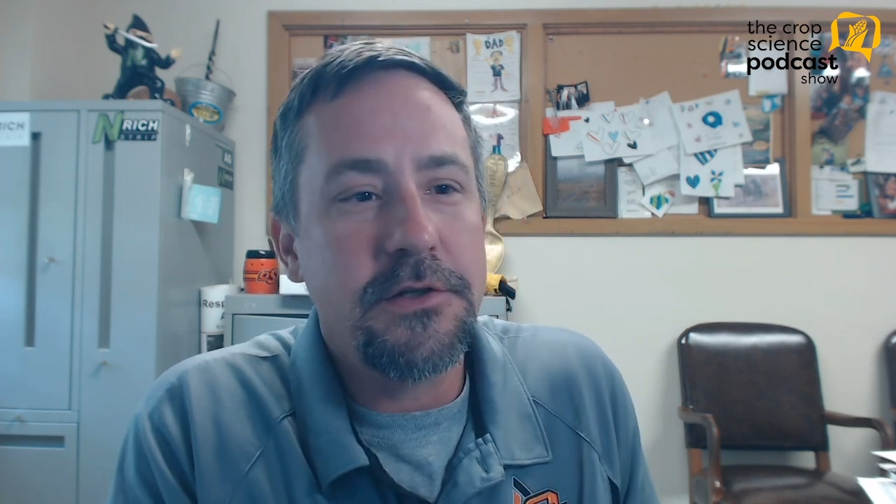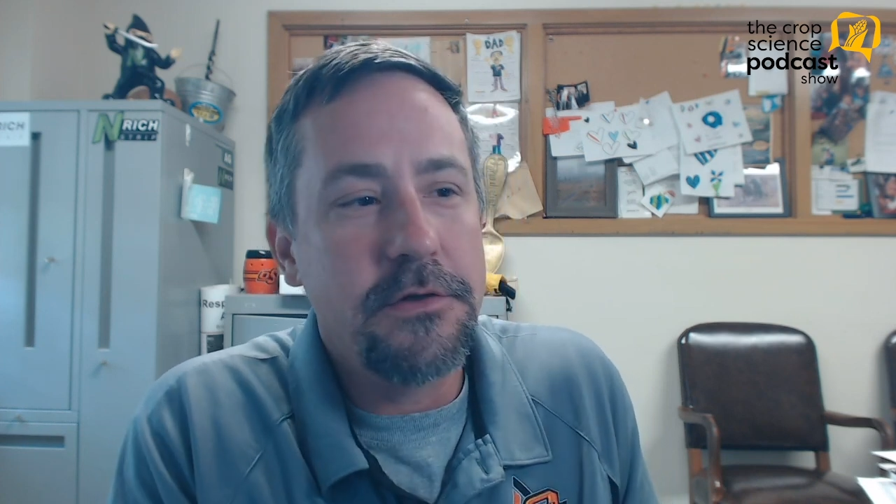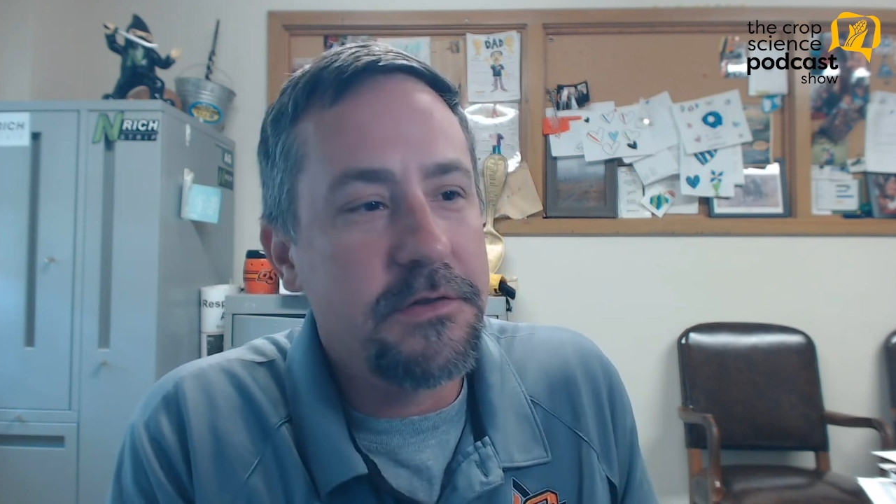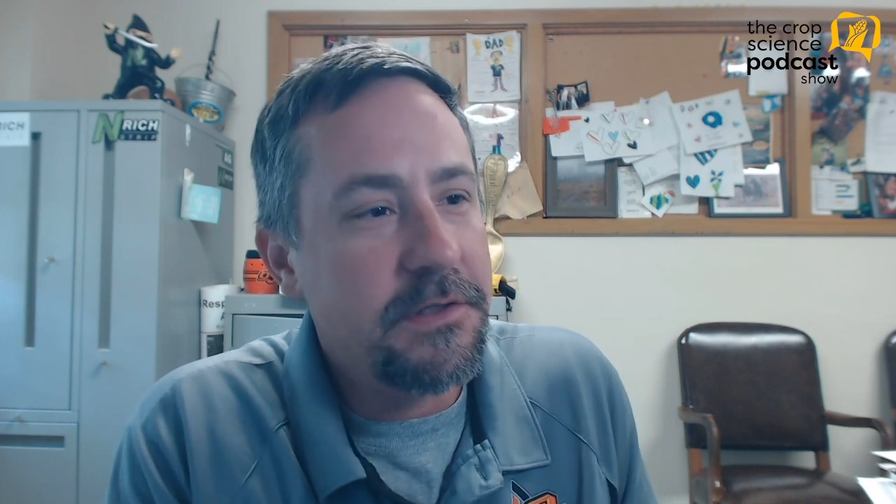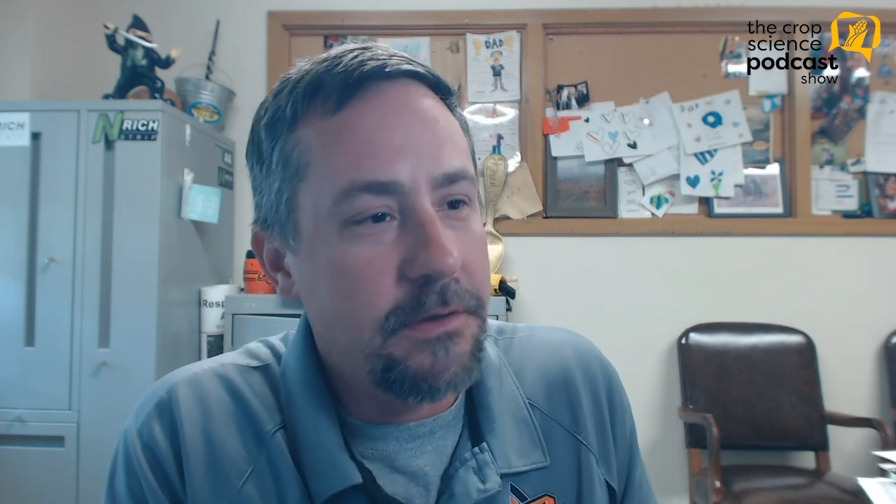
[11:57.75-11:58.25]

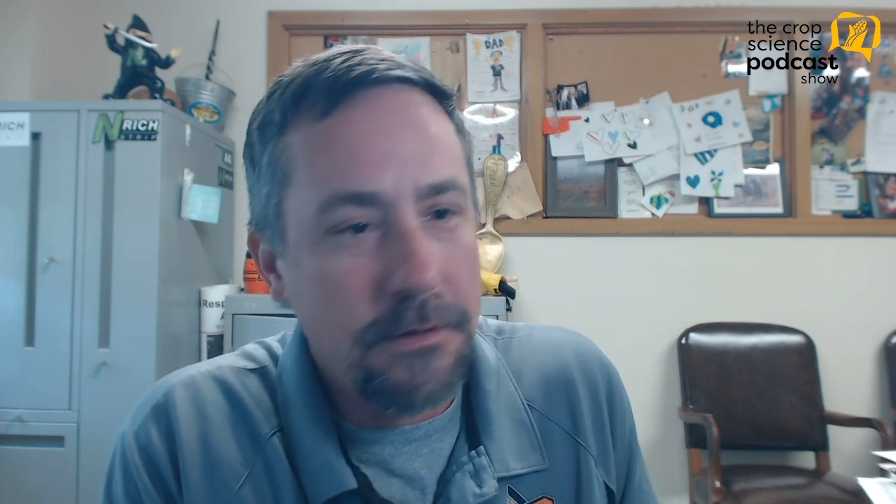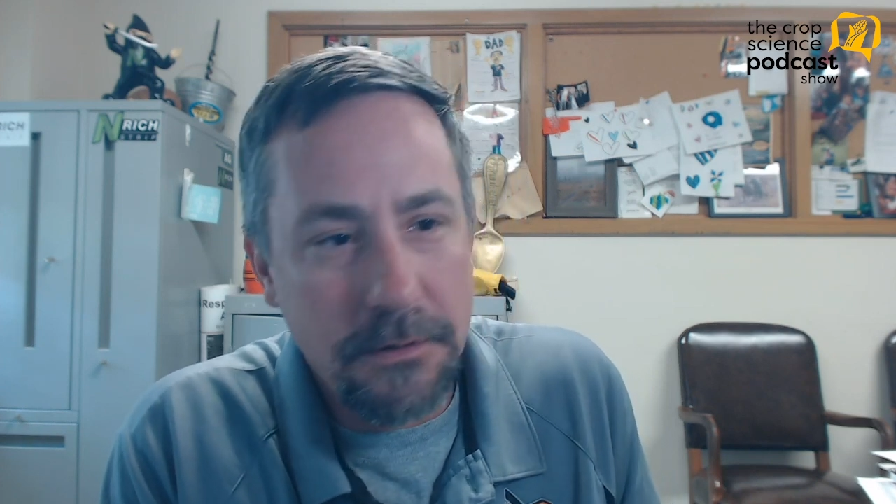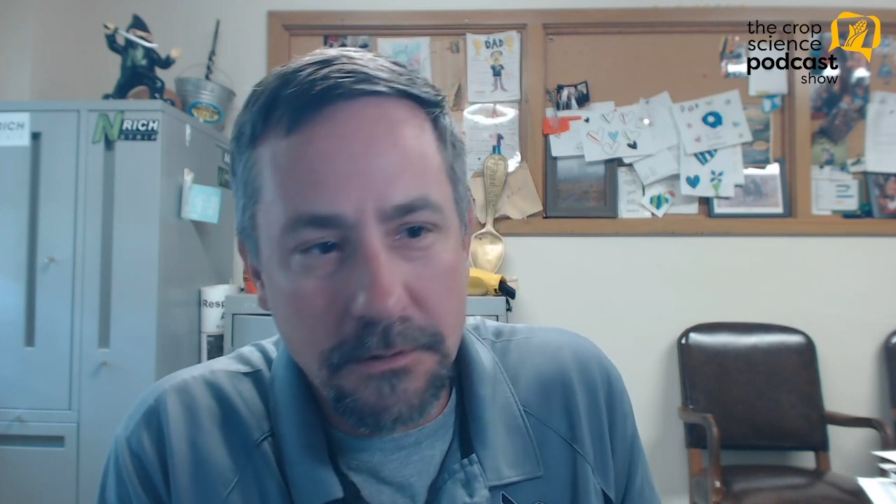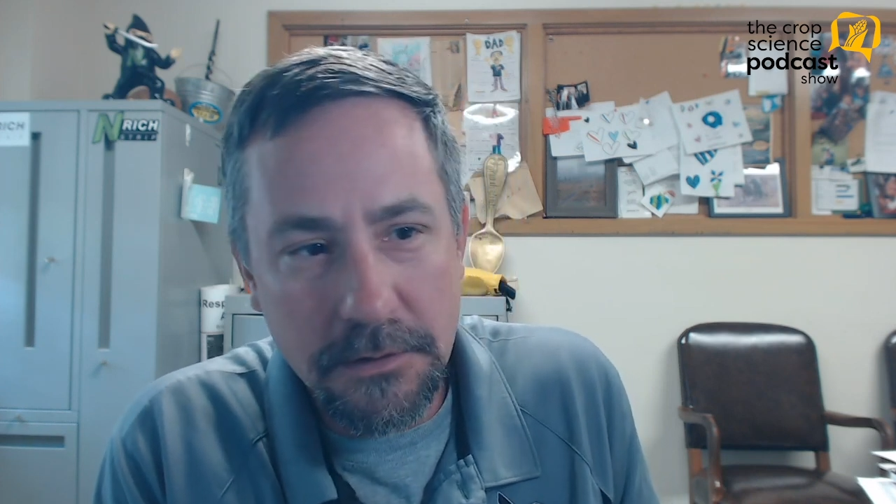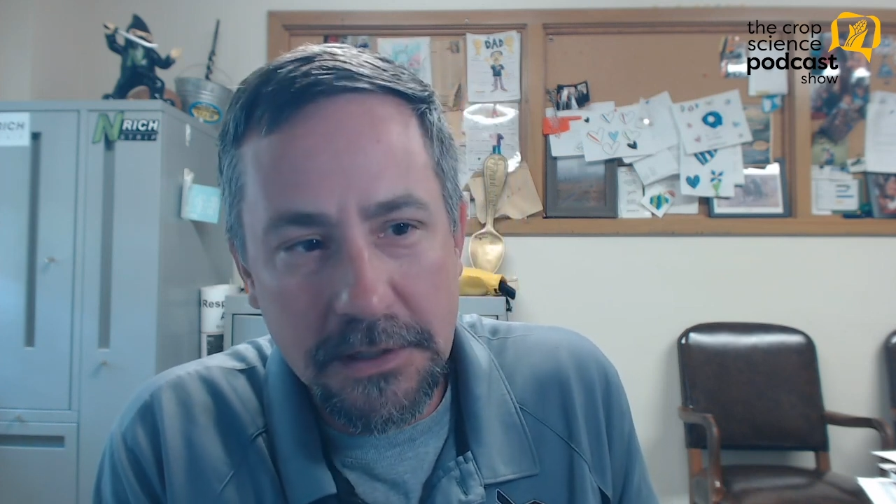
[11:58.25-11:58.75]

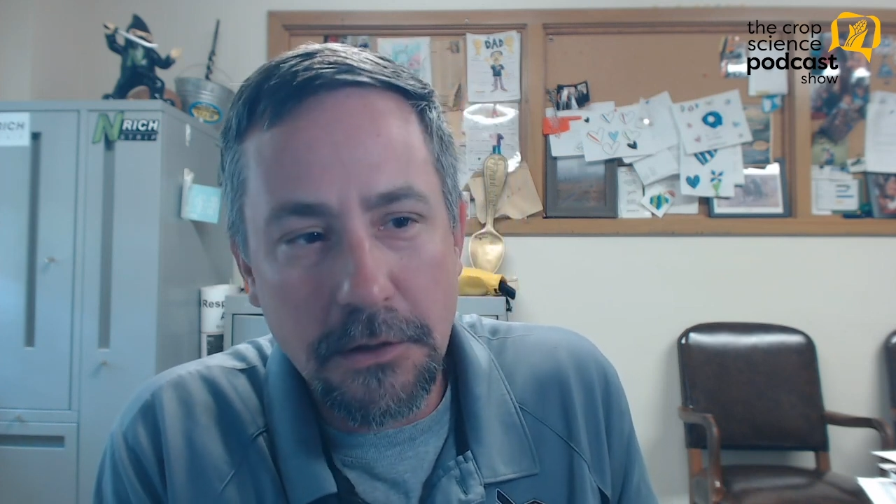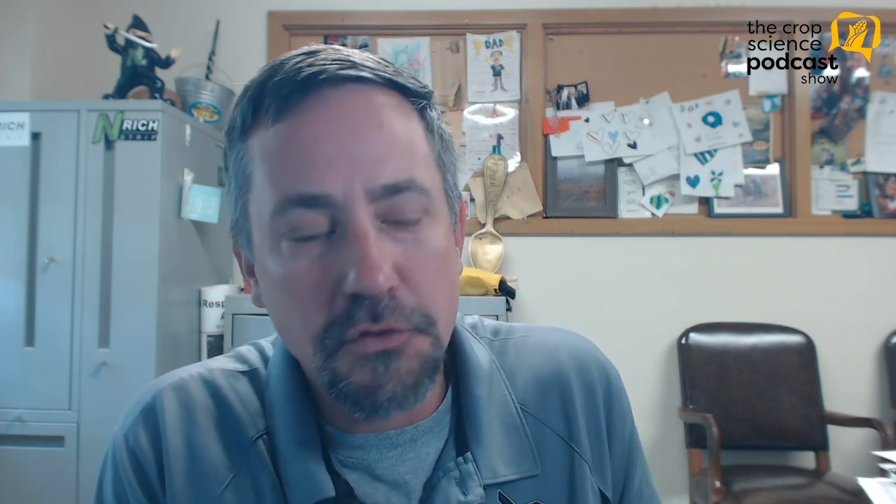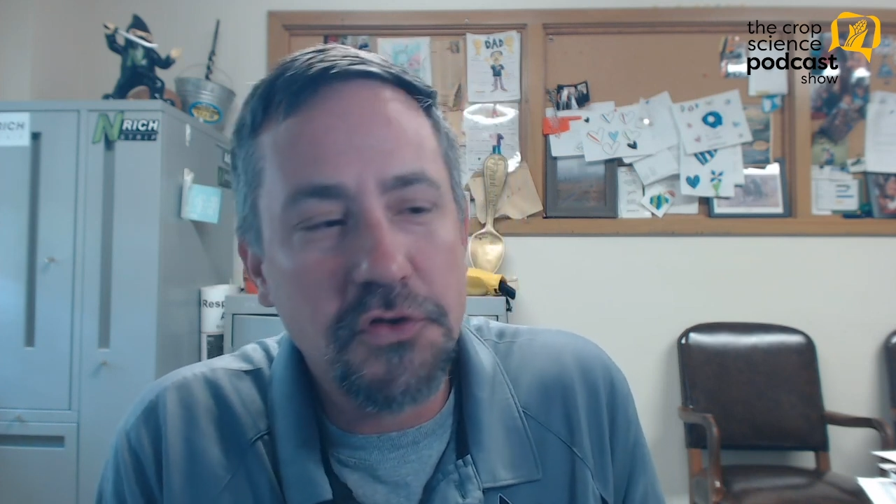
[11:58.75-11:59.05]
using,